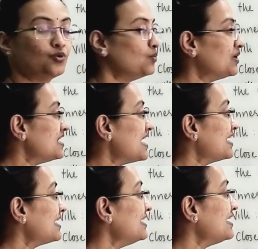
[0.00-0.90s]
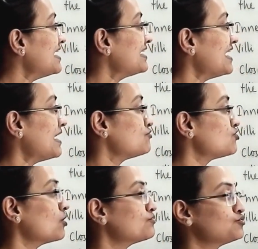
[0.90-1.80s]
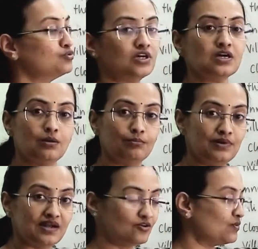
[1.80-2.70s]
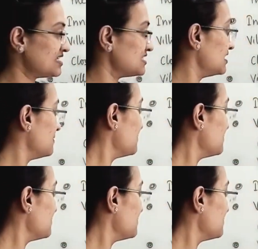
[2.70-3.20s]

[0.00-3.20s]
will directly get absorbed to the blood vessel.